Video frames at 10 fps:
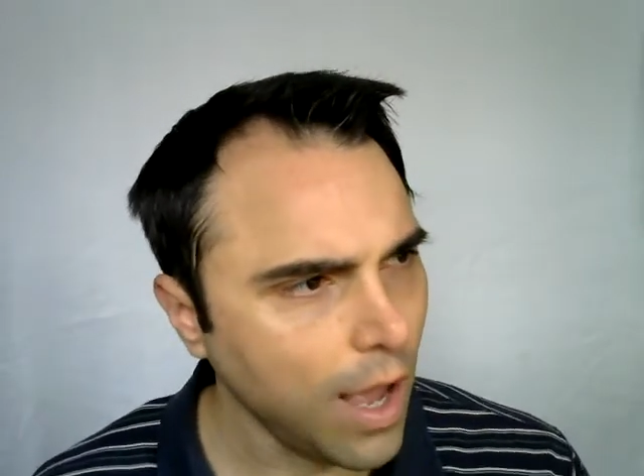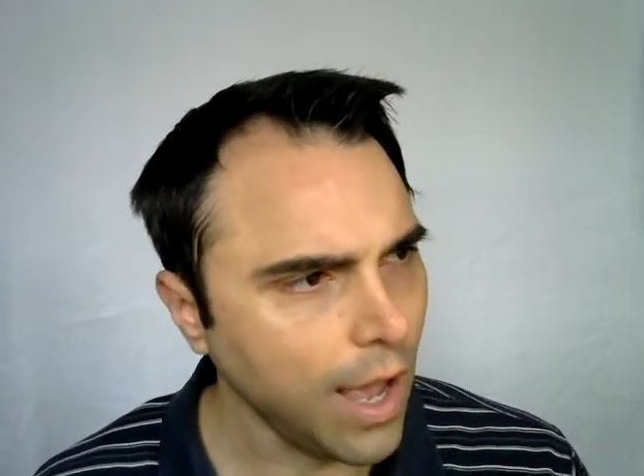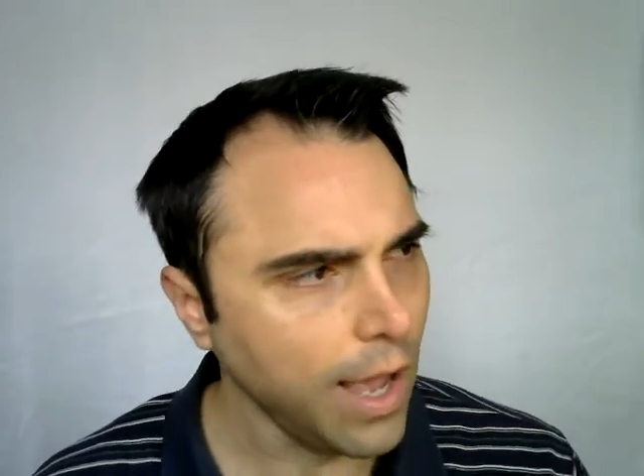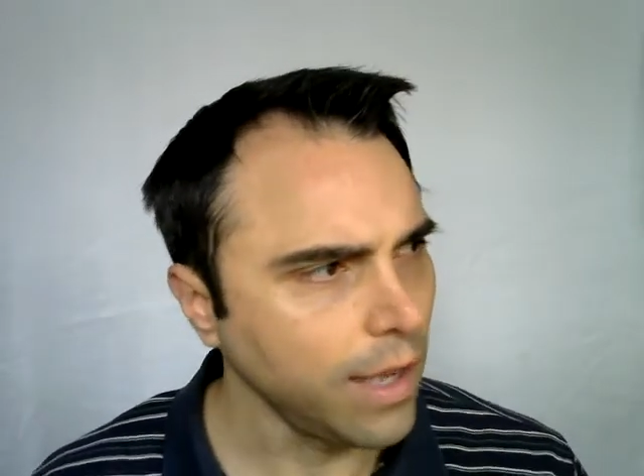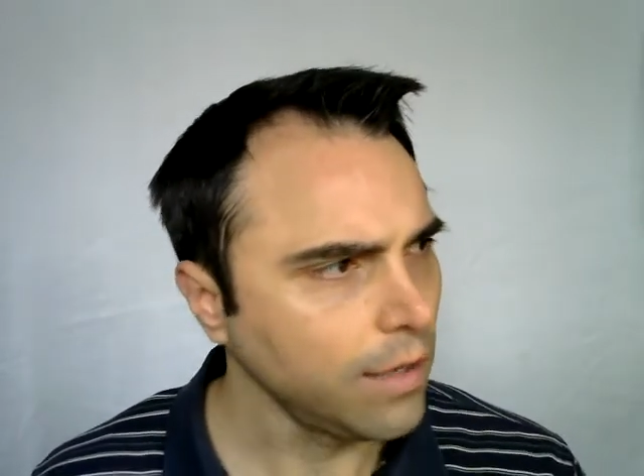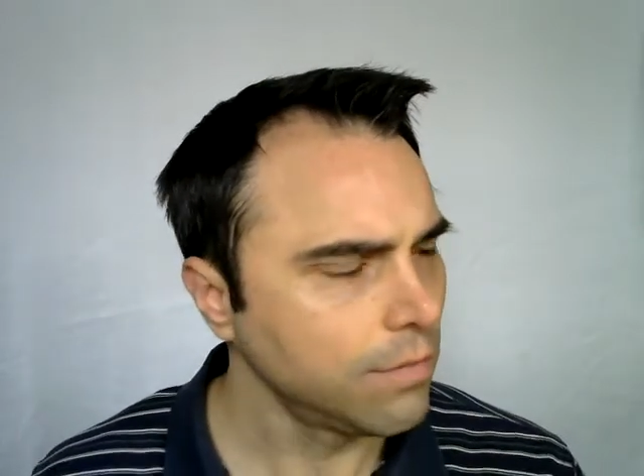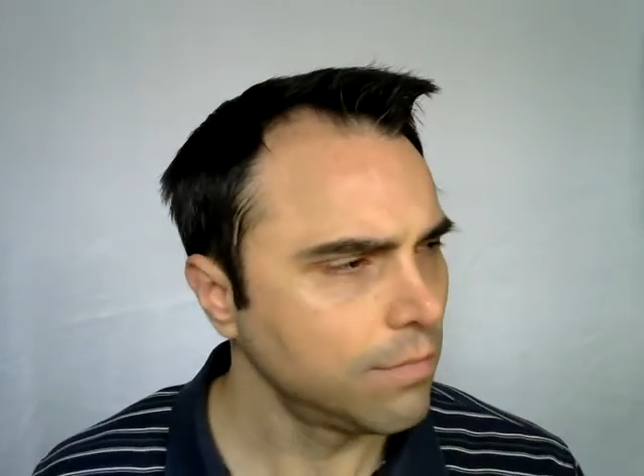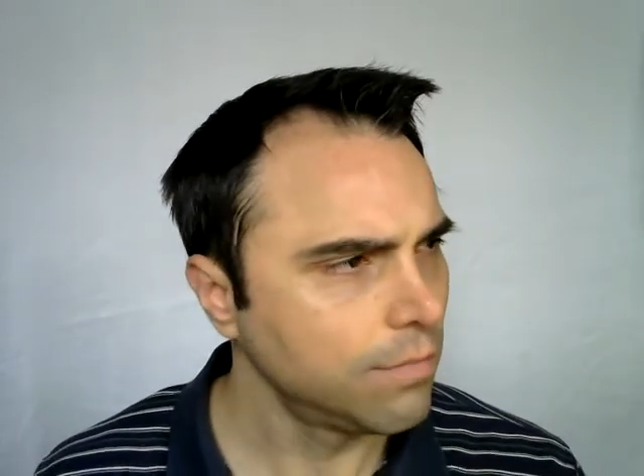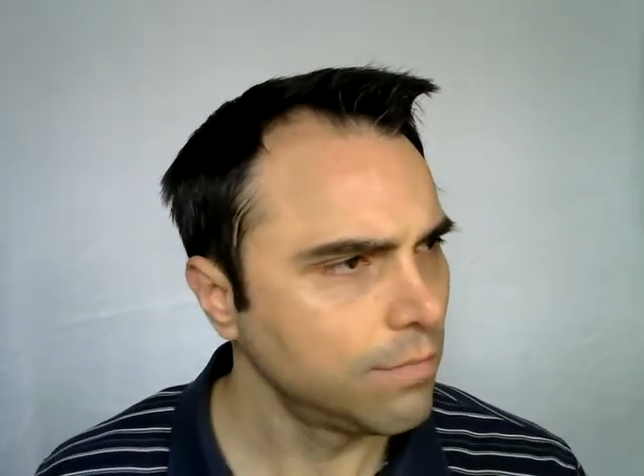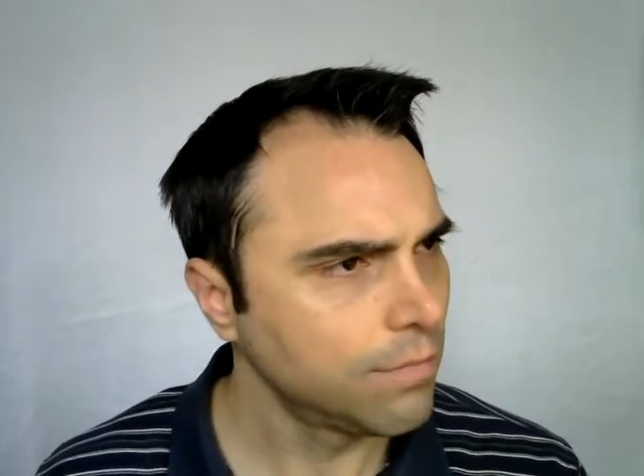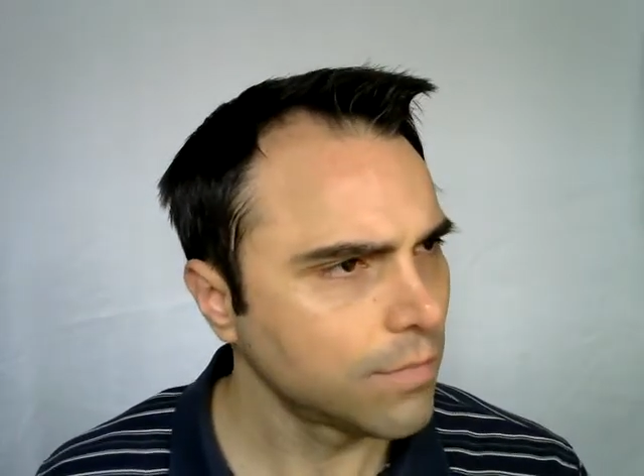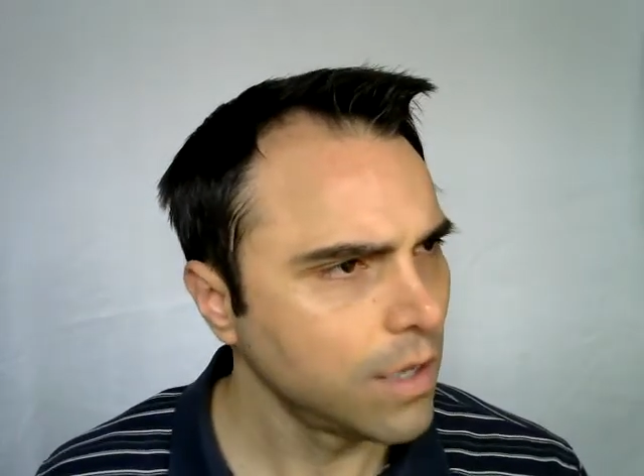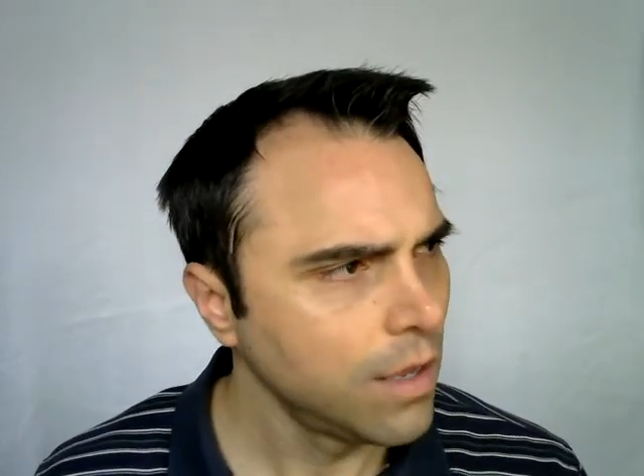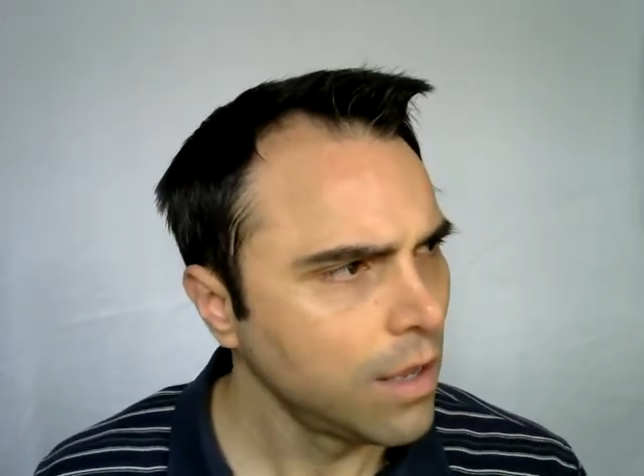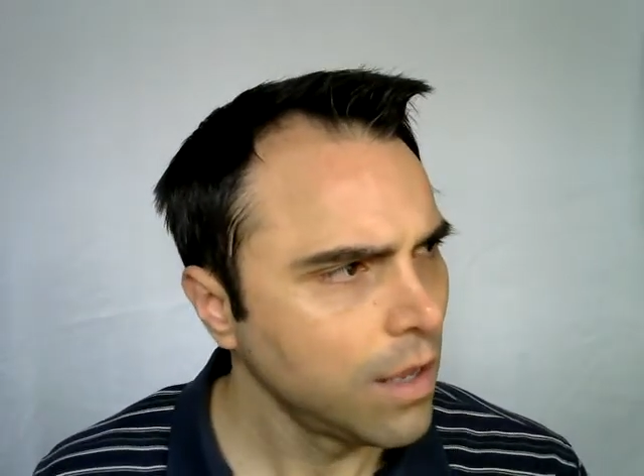I
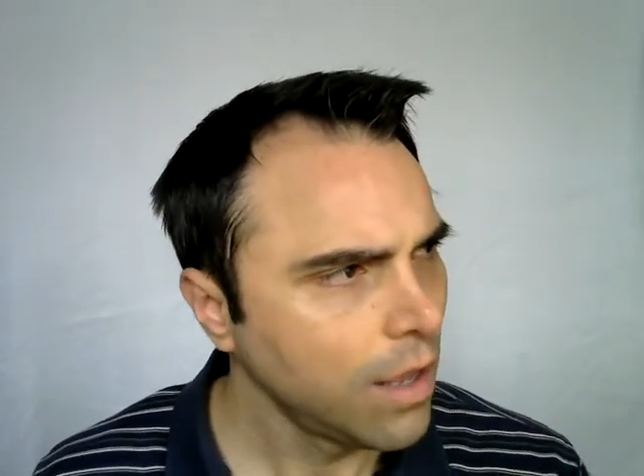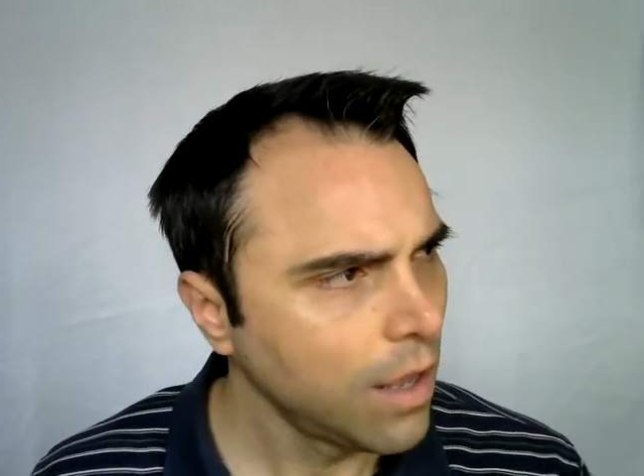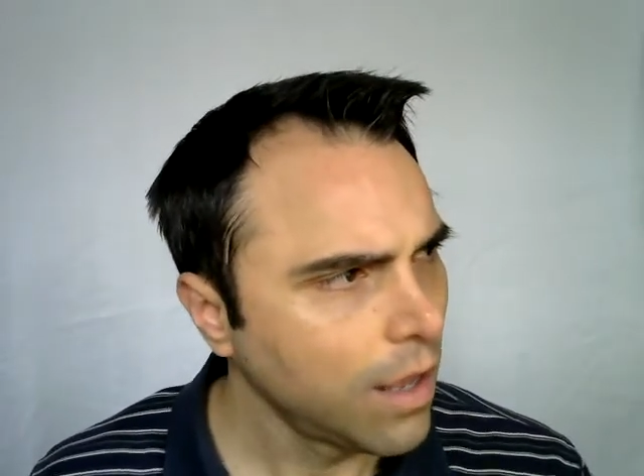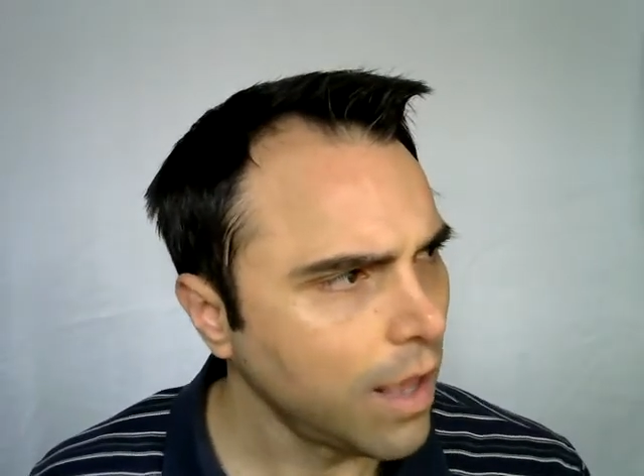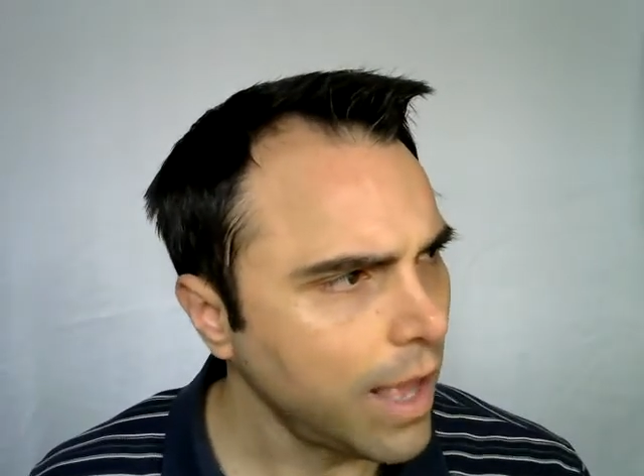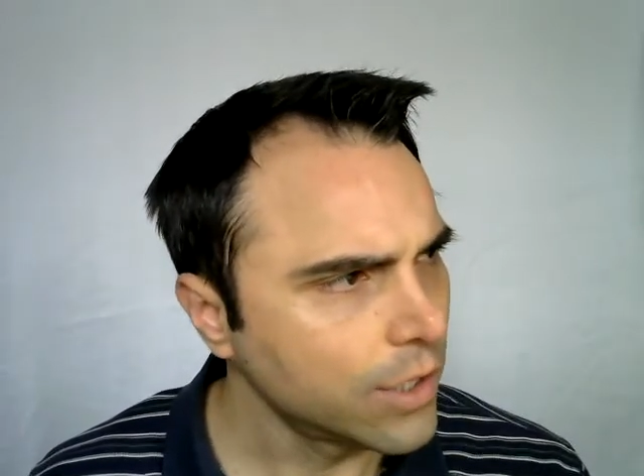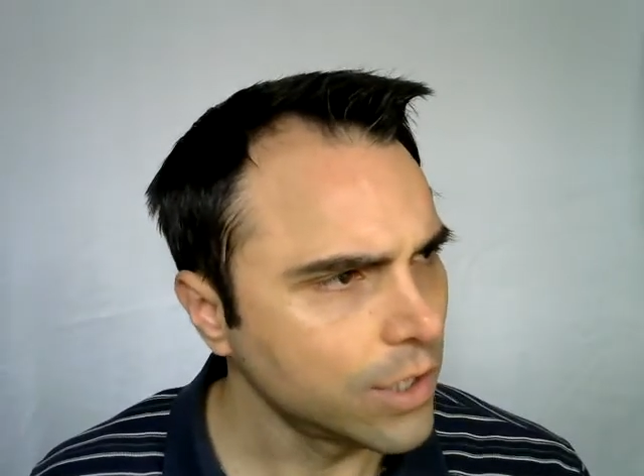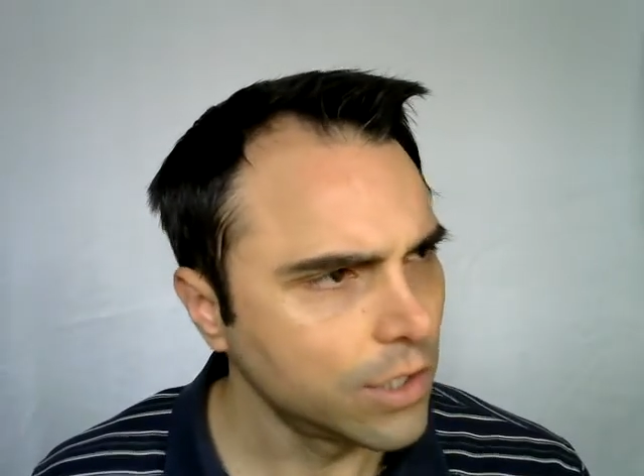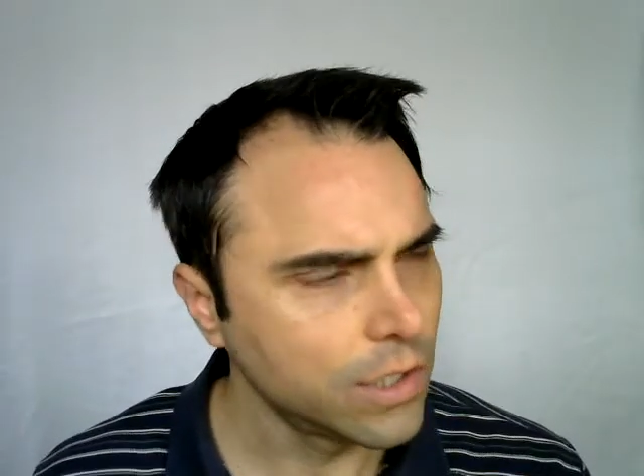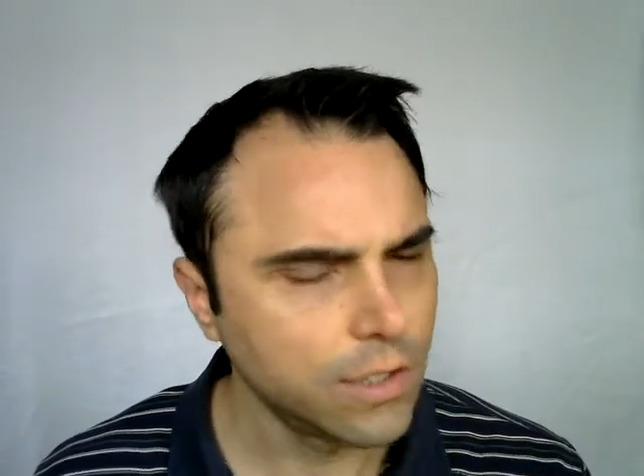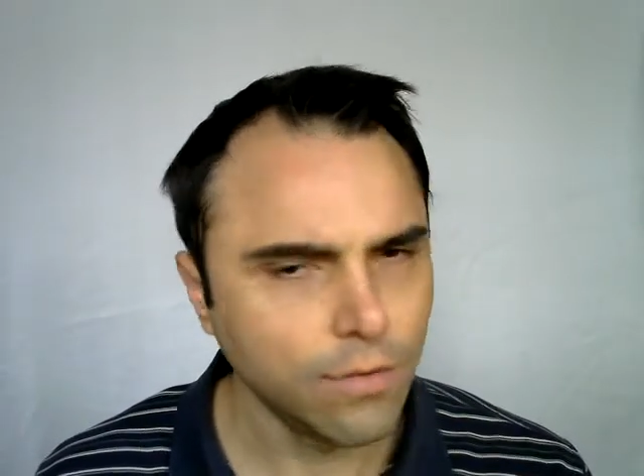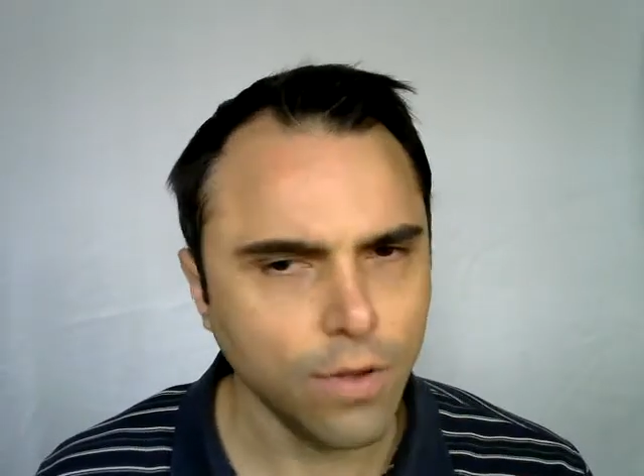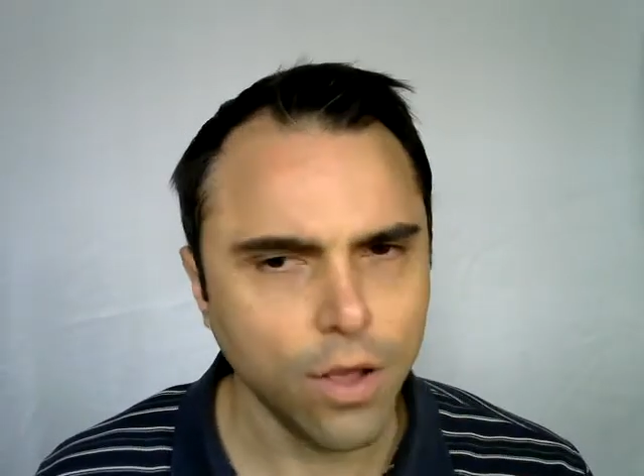actually just,